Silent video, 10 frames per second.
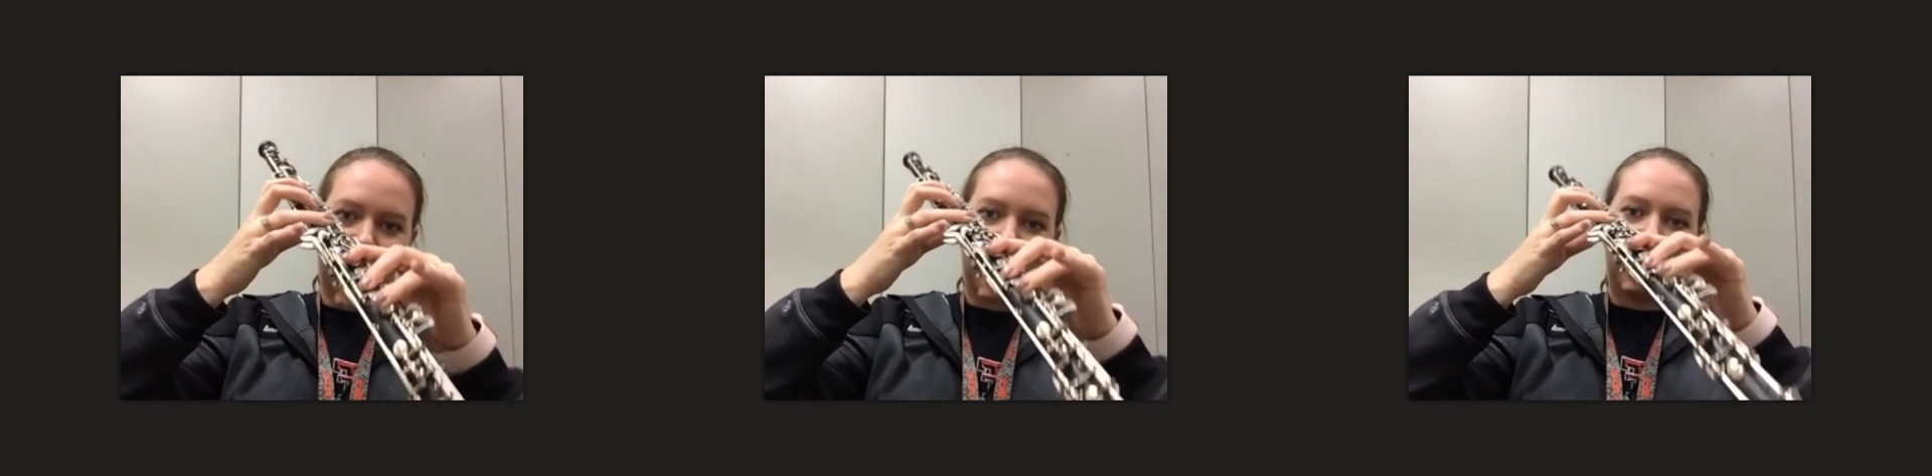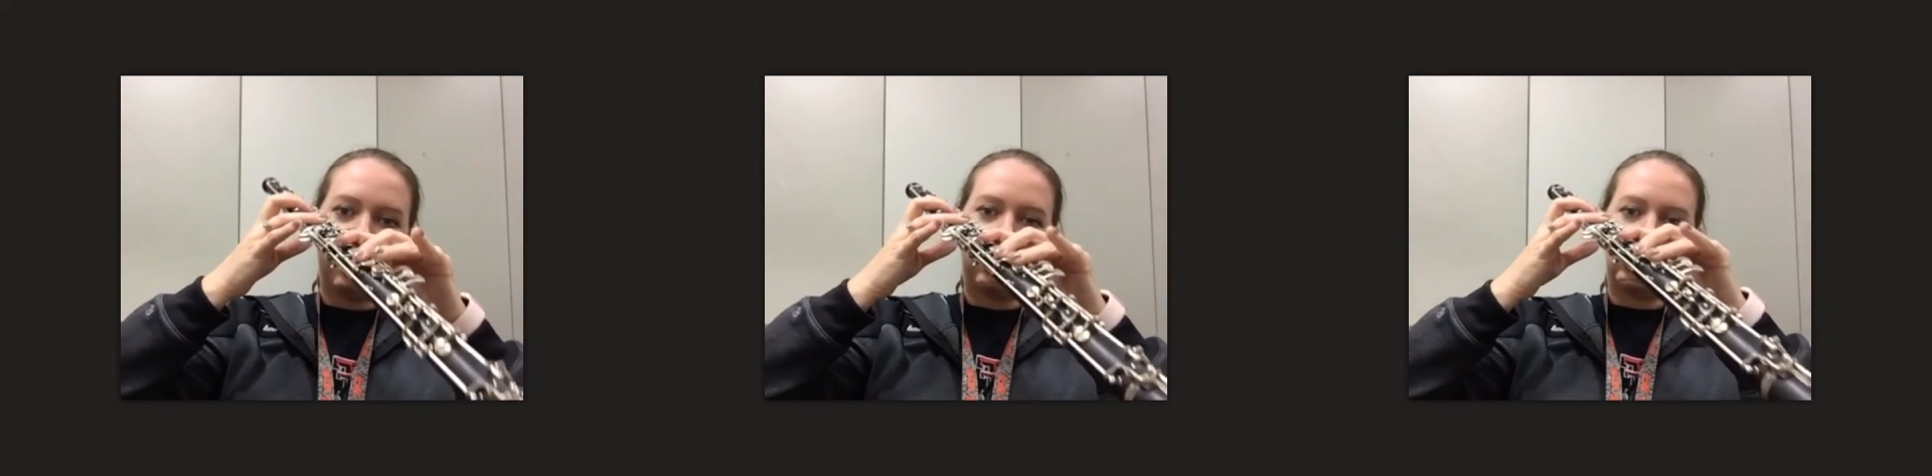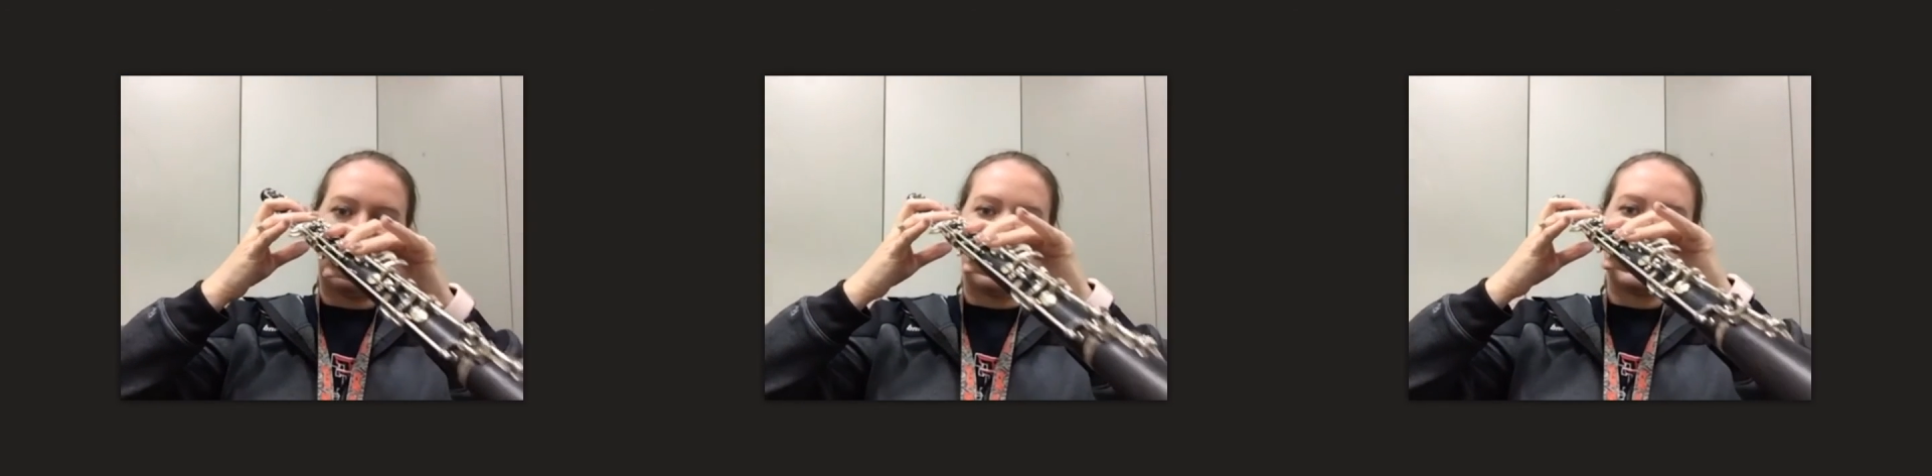And if you
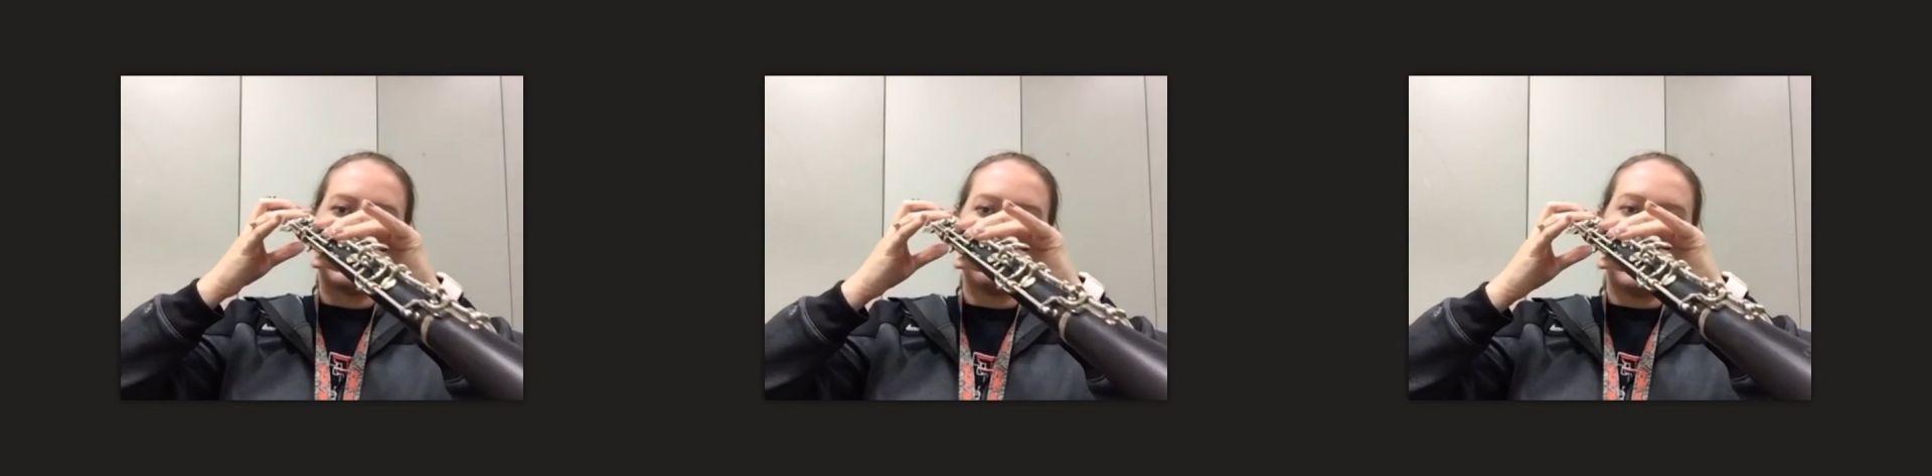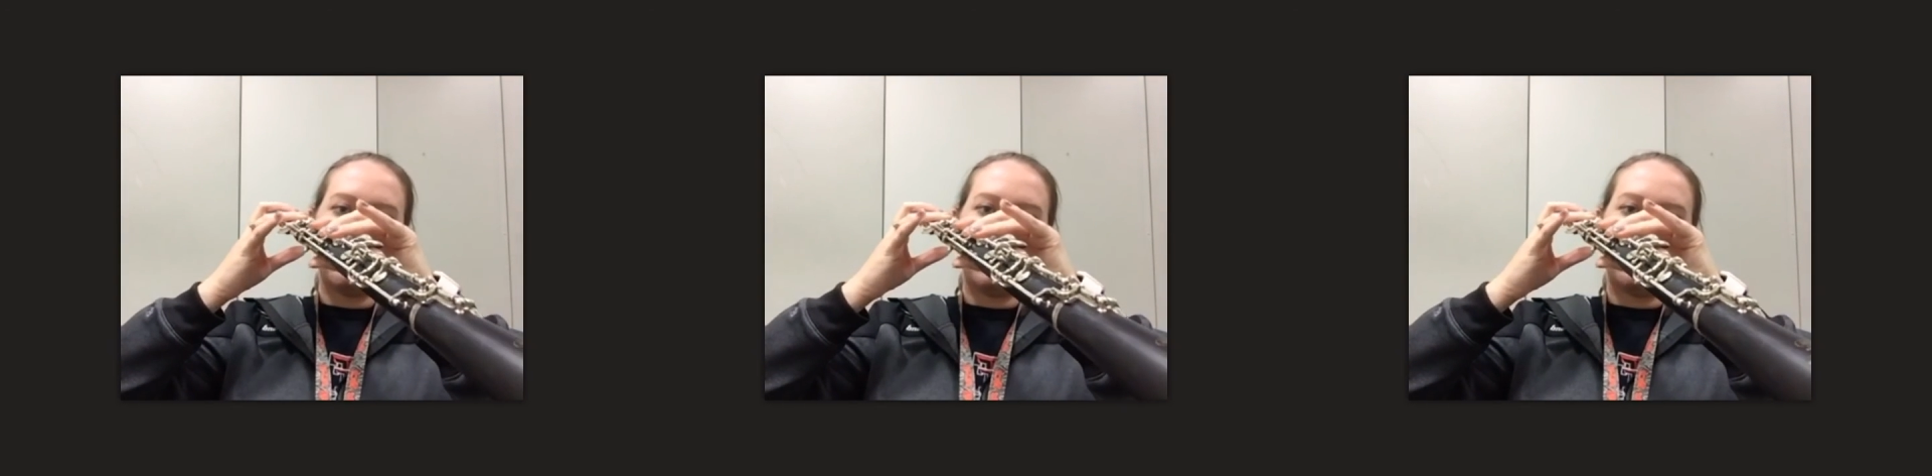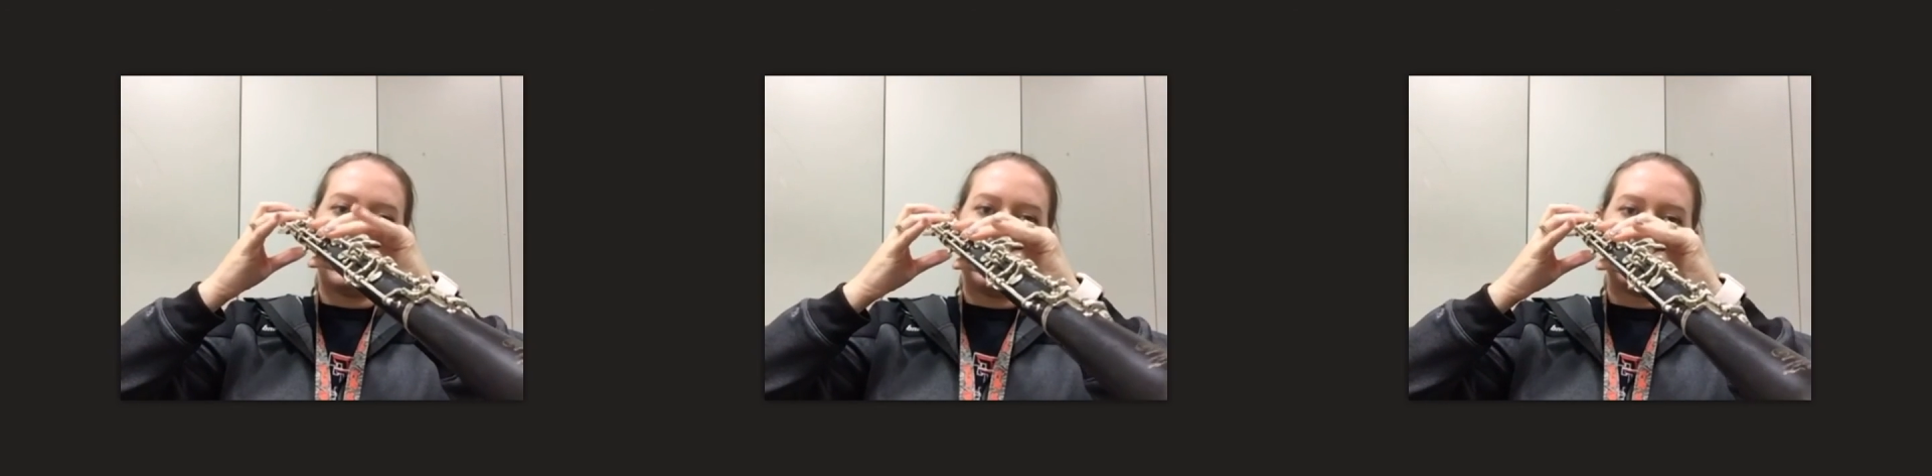look this way, my
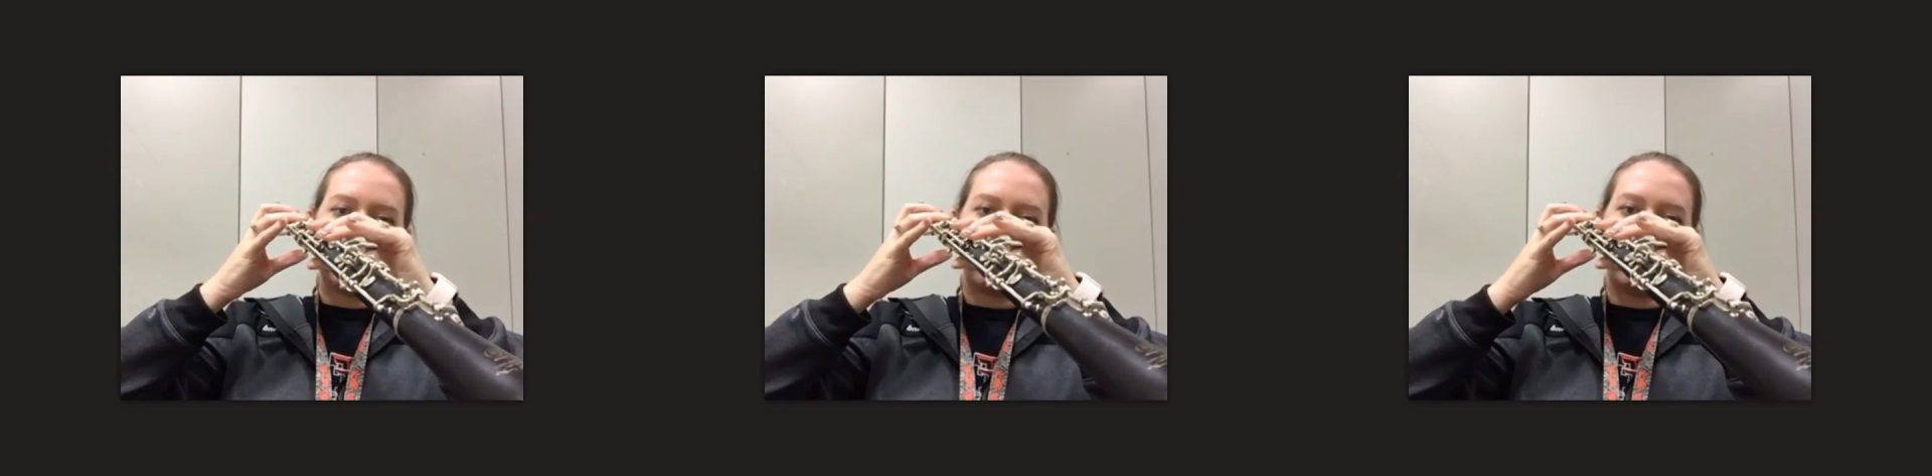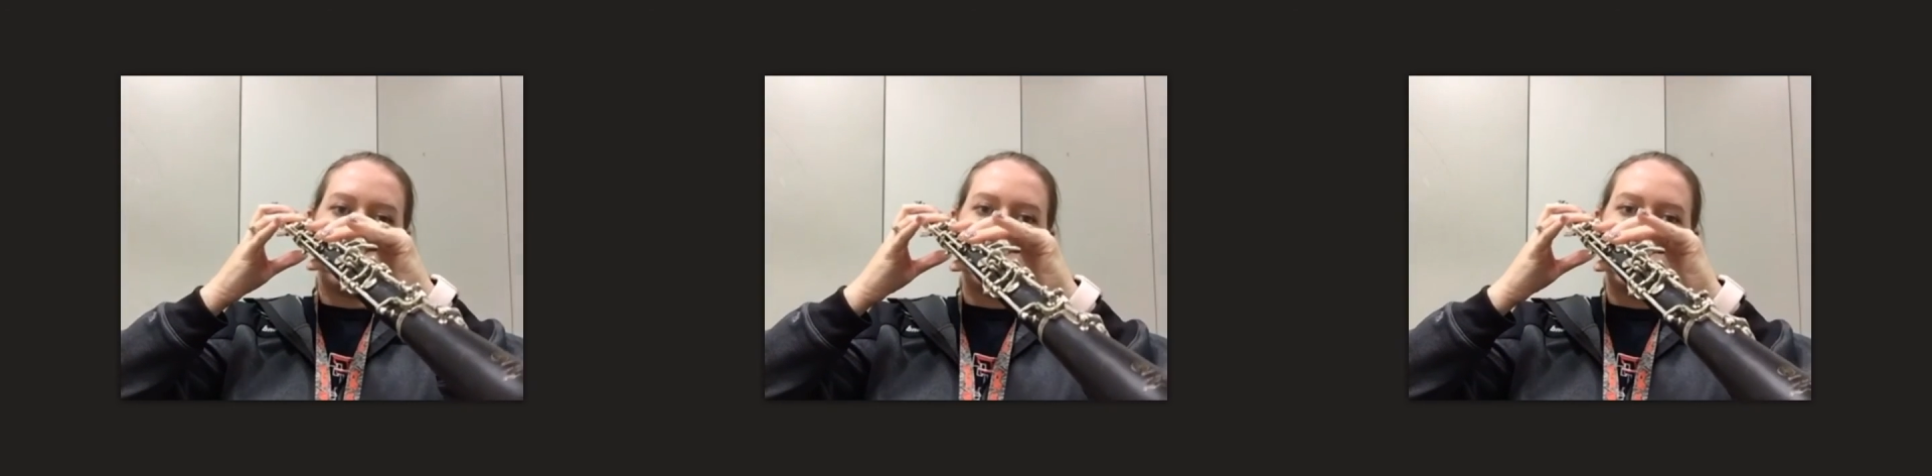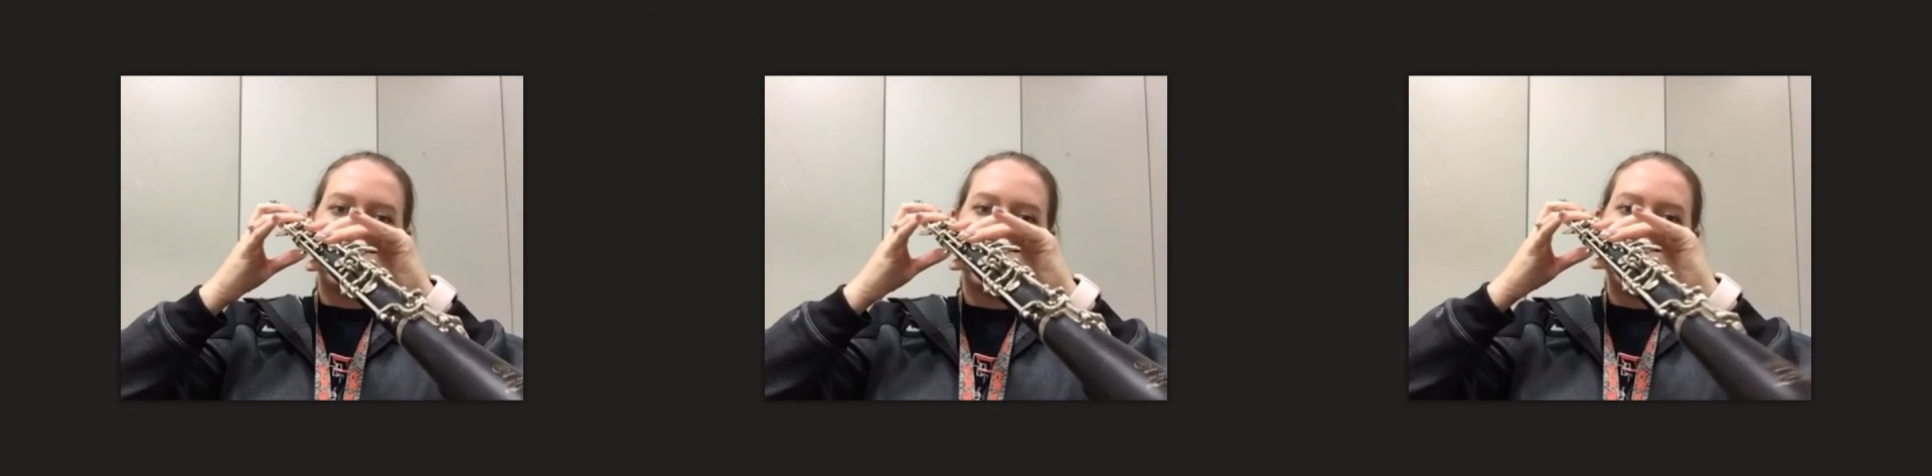pinkies are
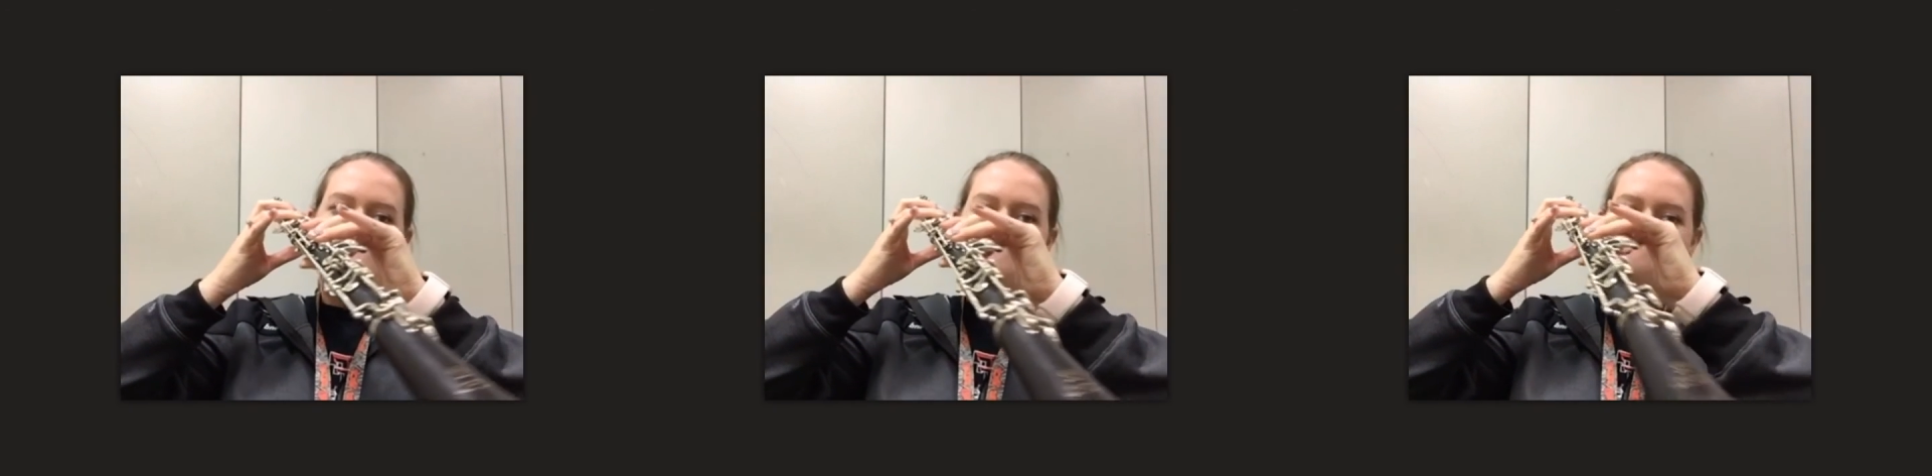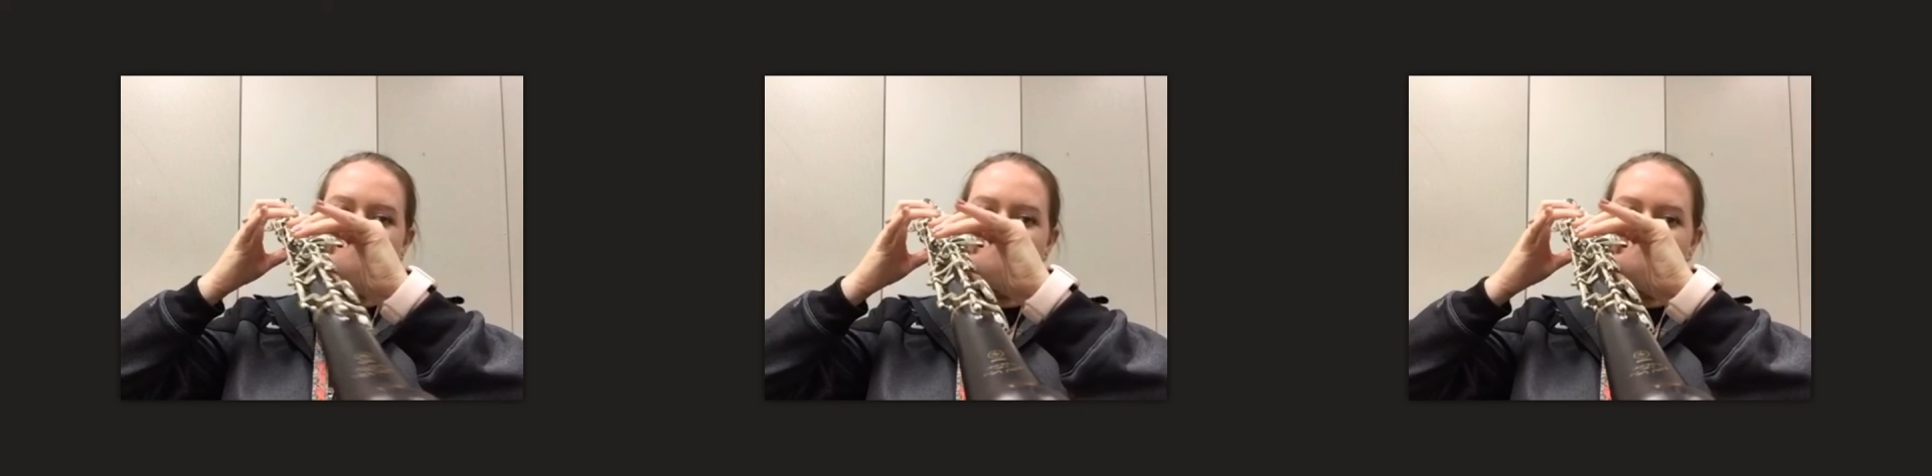floating and my